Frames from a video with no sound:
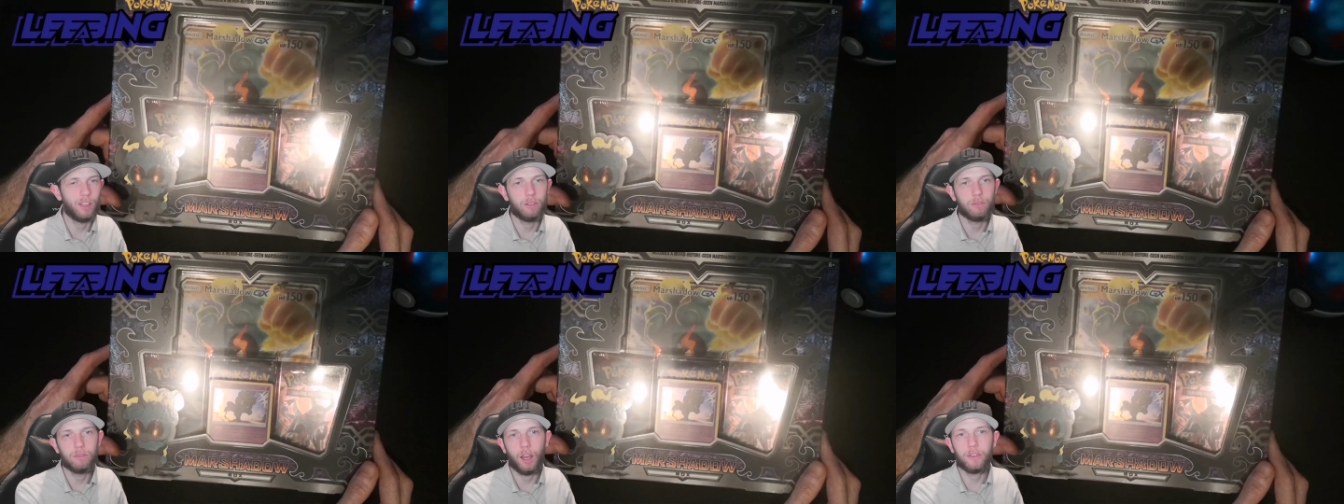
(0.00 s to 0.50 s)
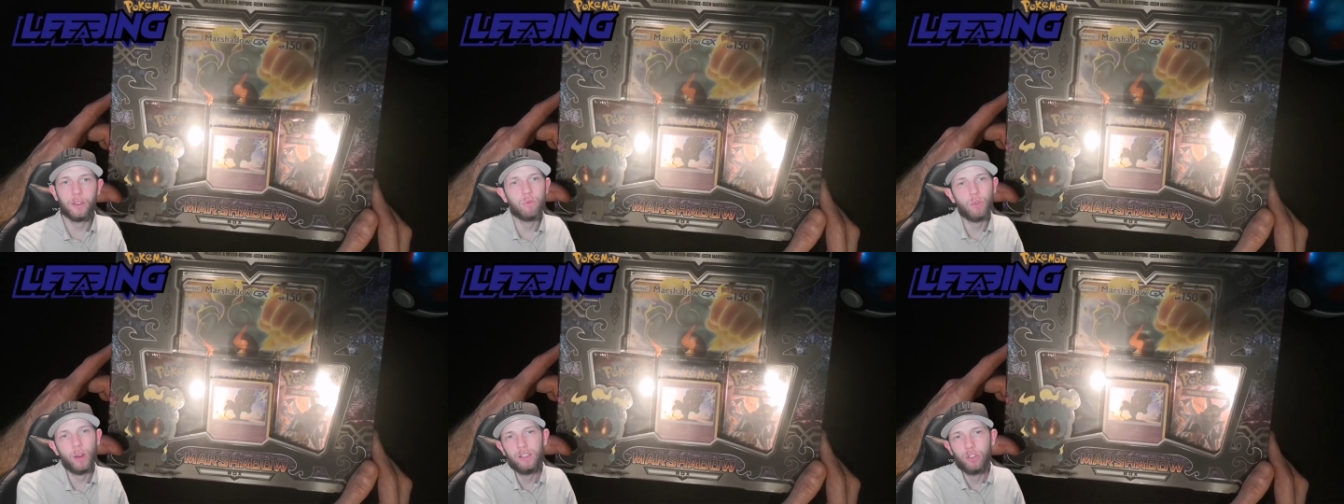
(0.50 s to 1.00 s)
I don't
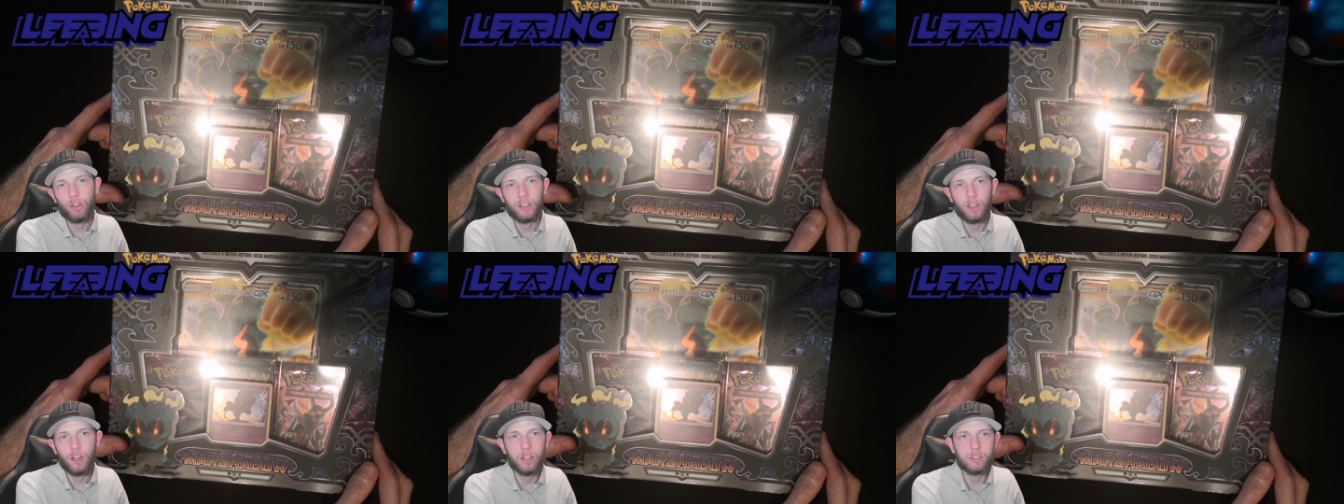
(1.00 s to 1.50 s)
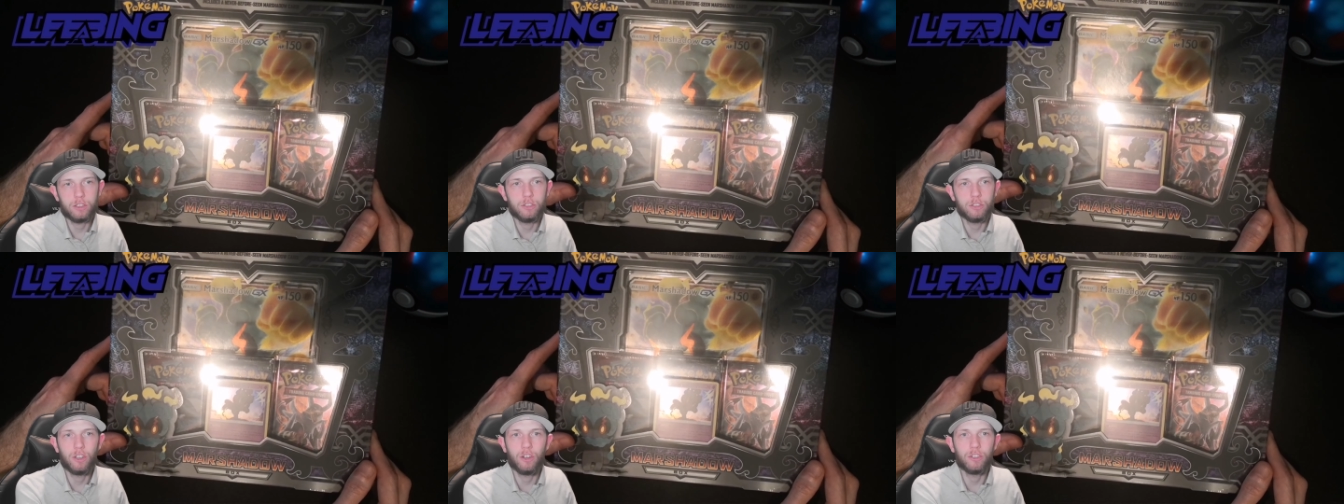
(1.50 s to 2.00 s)
rate giant cards because you
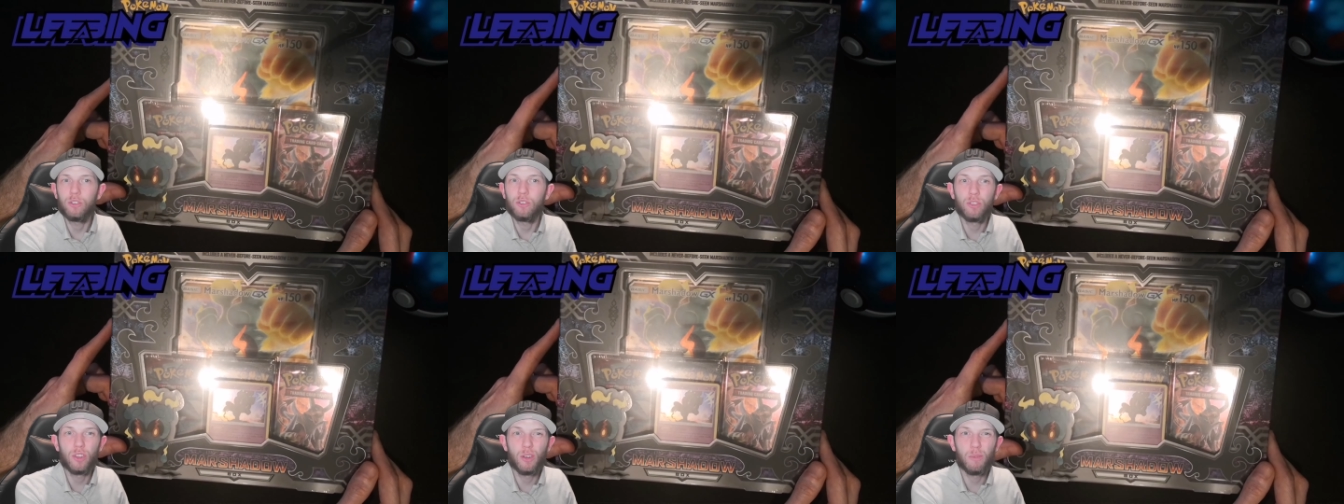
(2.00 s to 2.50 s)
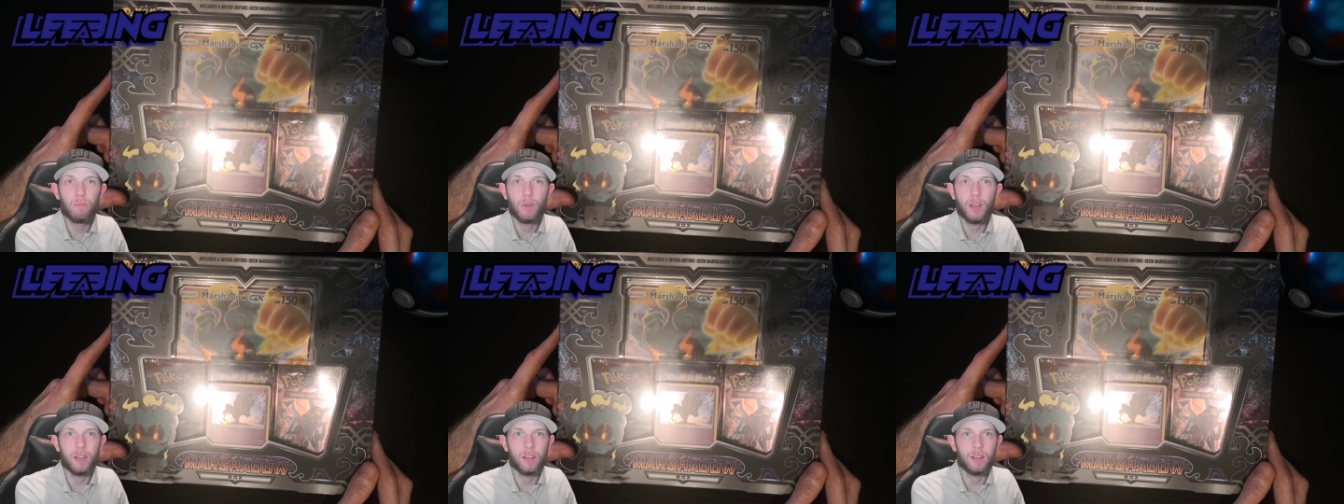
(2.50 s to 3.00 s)
can't use them,
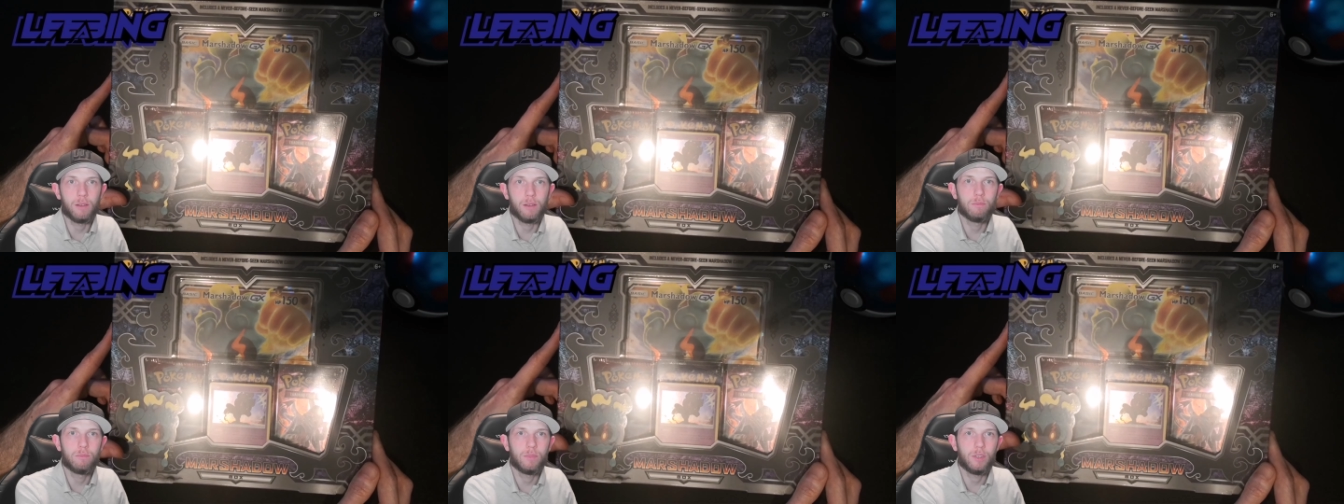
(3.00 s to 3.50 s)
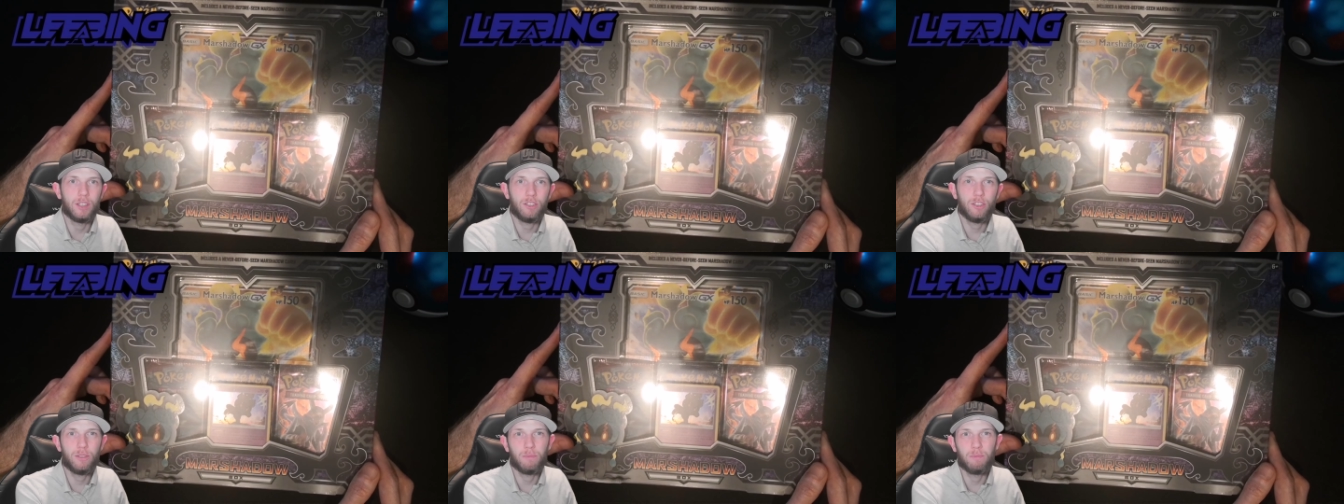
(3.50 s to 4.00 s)
and they're
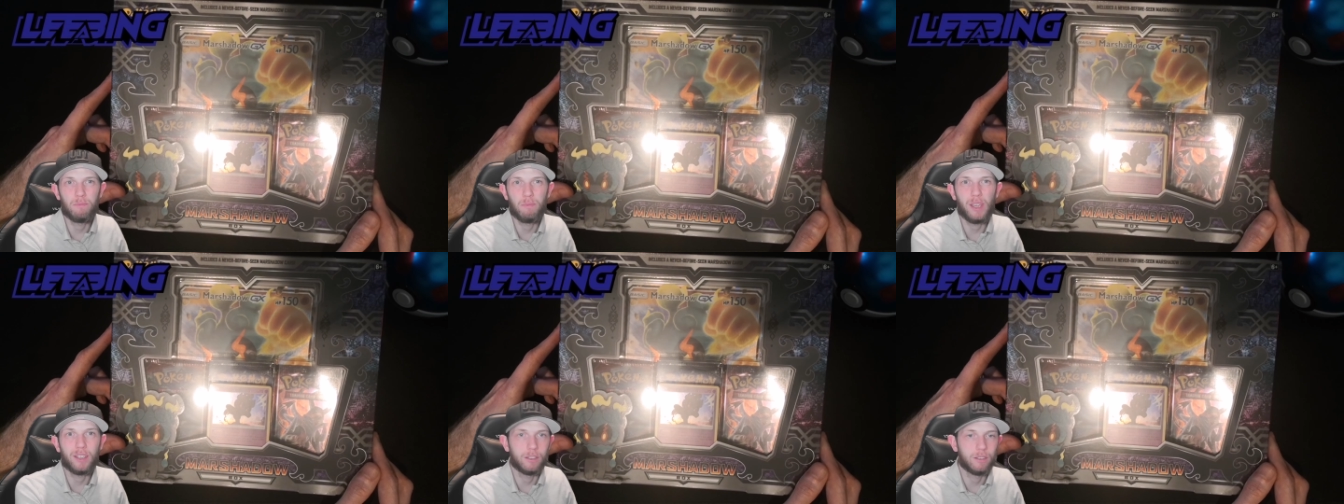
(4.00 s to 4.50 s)
just big.